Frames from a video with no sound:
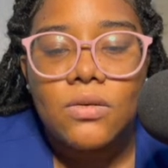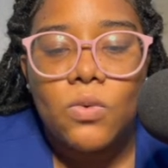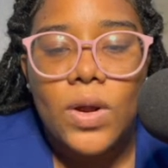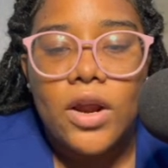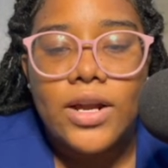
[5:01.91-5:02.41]

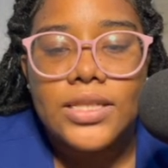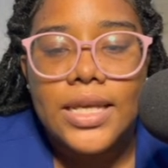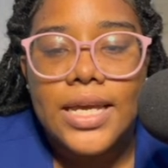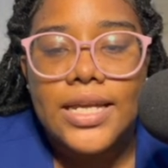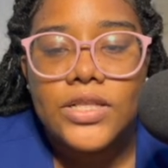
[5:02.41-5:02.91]
where it
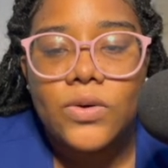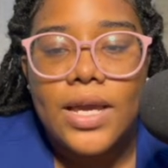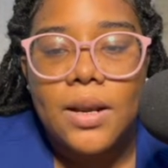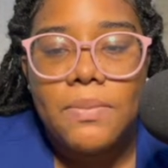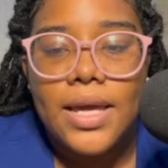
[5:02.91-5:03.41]
is. You
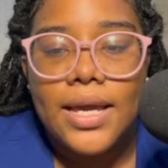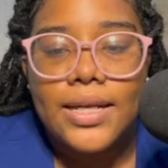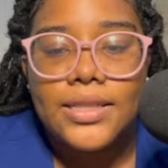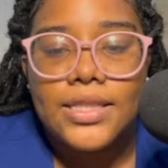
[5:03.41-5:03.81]
can make it